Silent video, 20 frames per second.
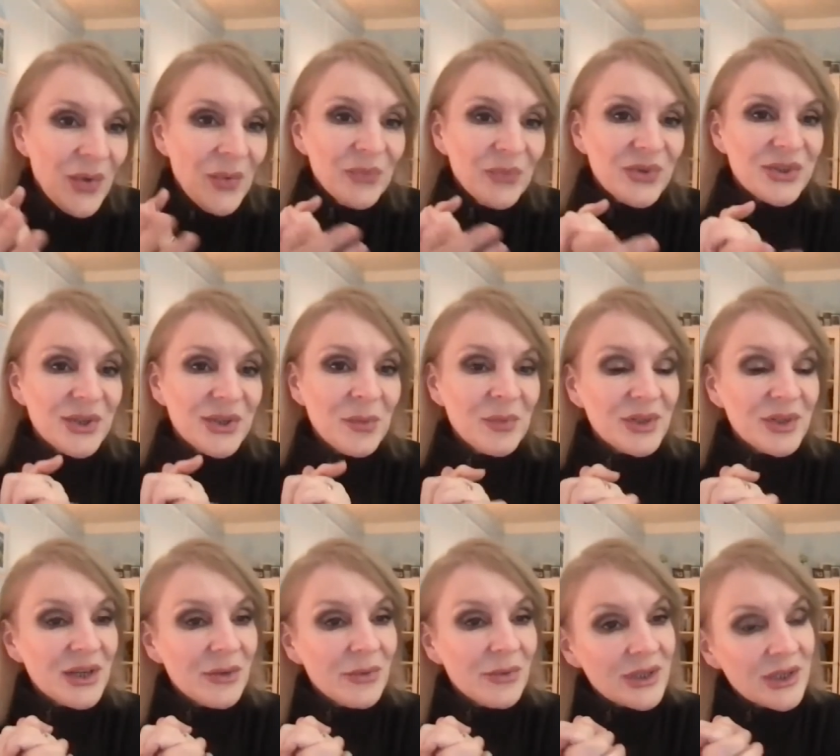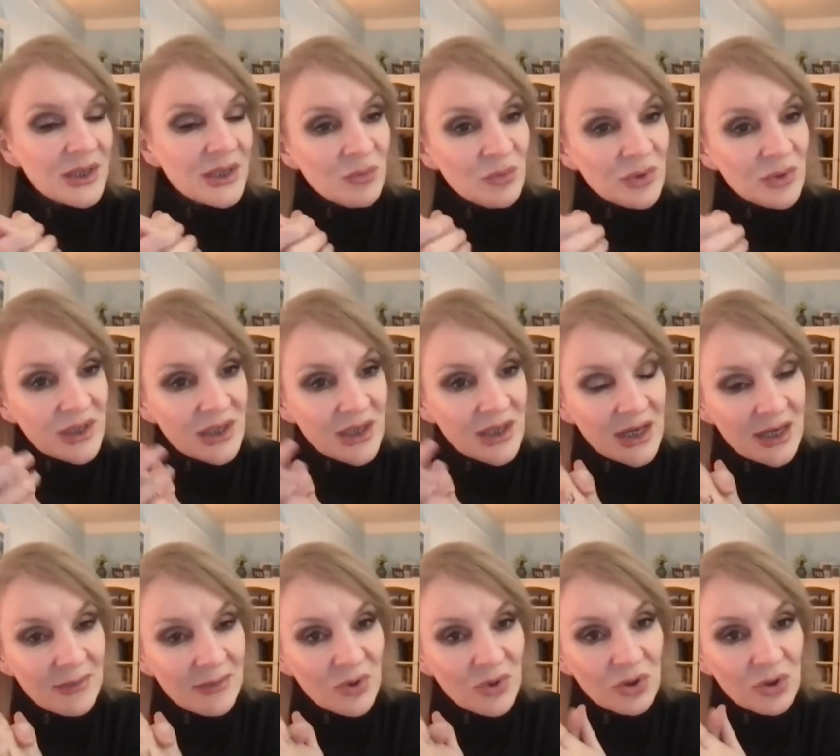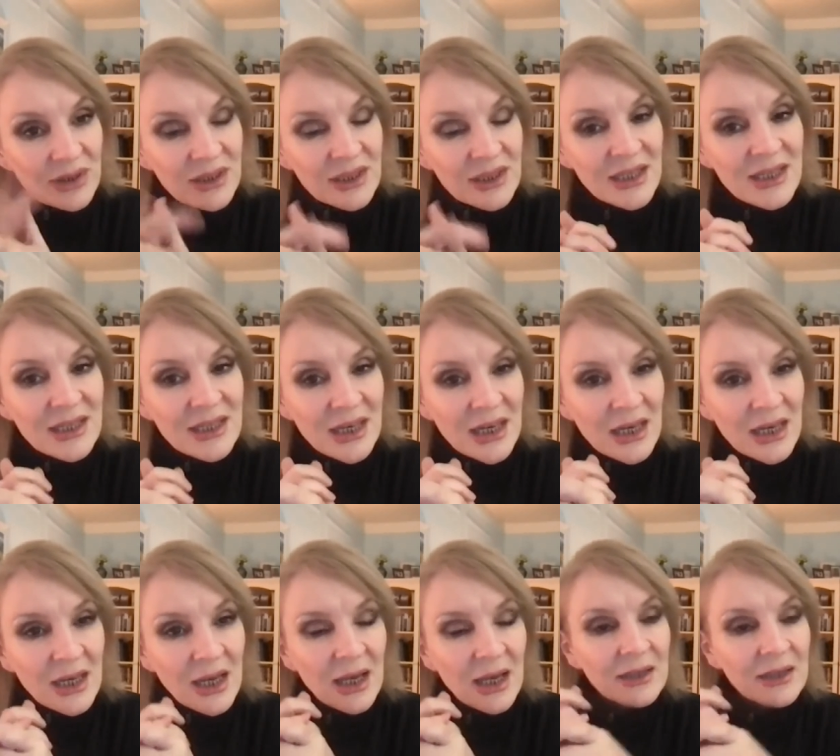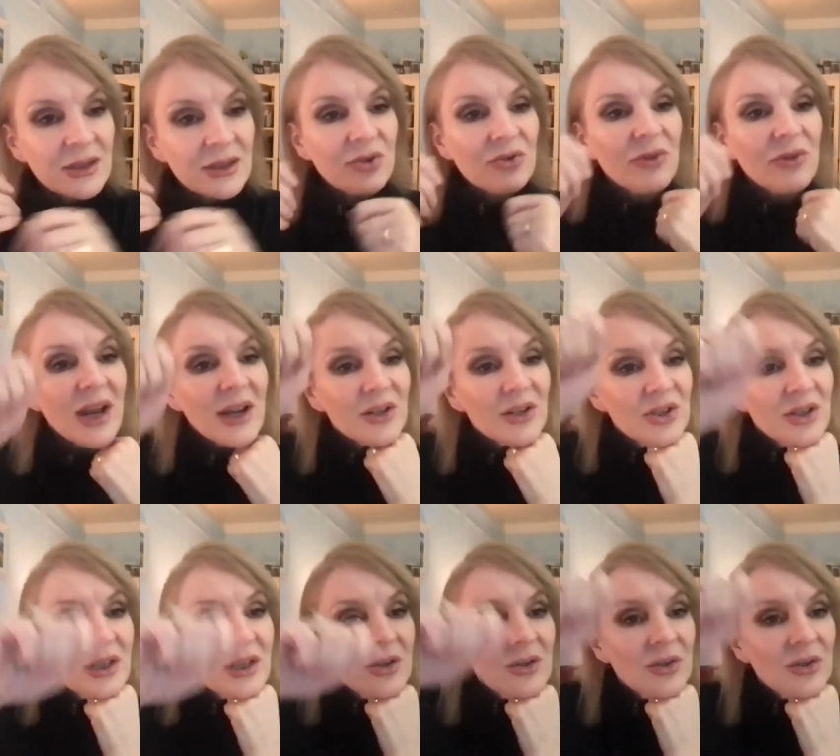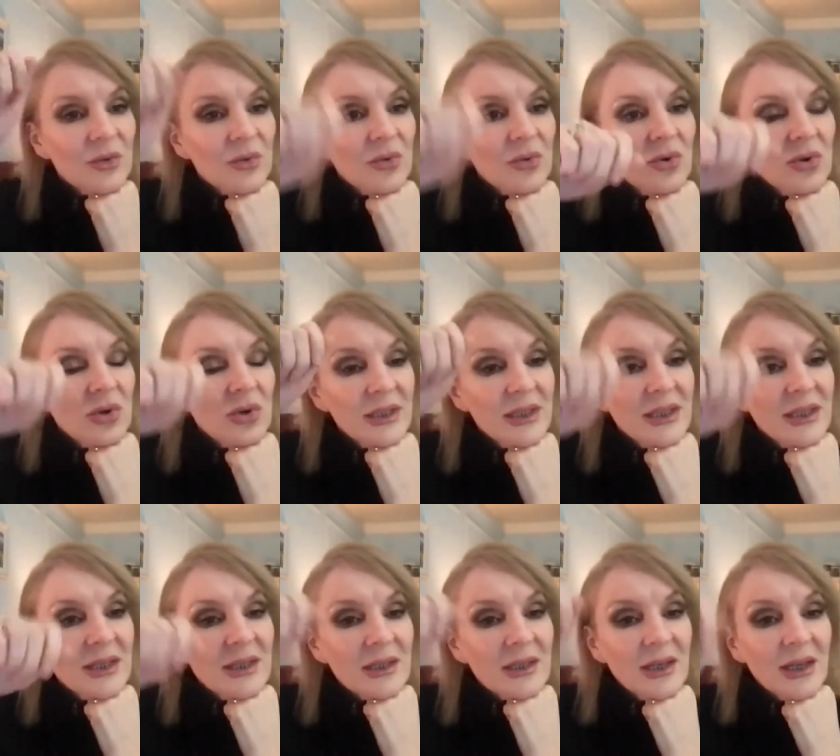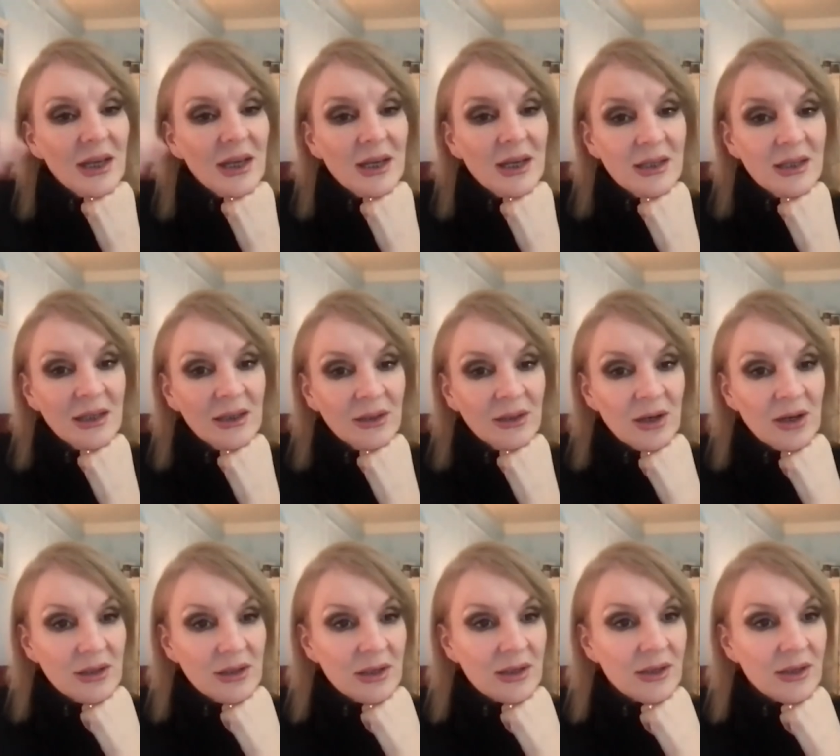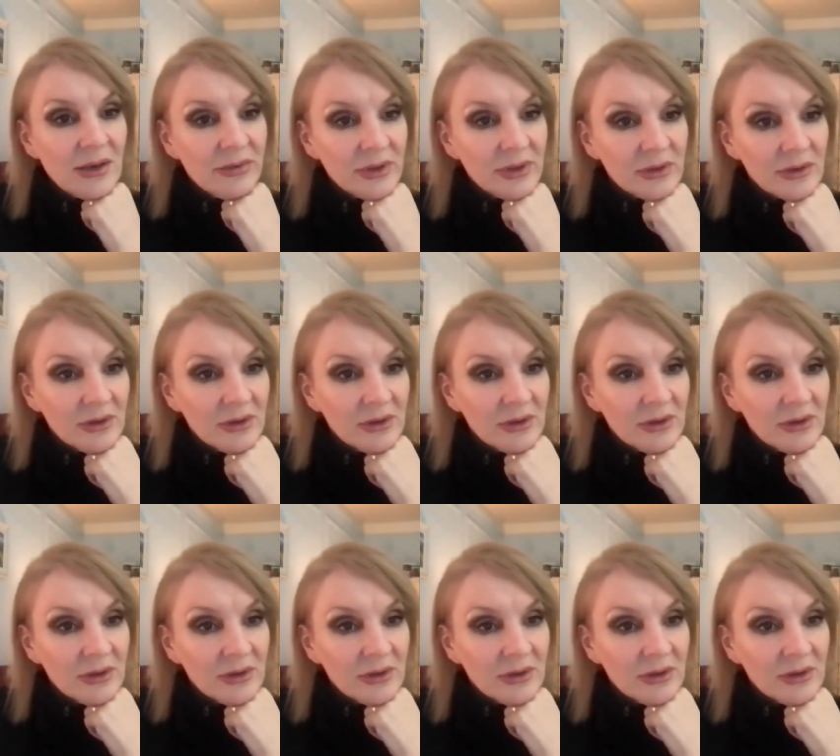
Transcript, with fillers: Somebody went in one time called Disney and scratched into the wall Disney 1837.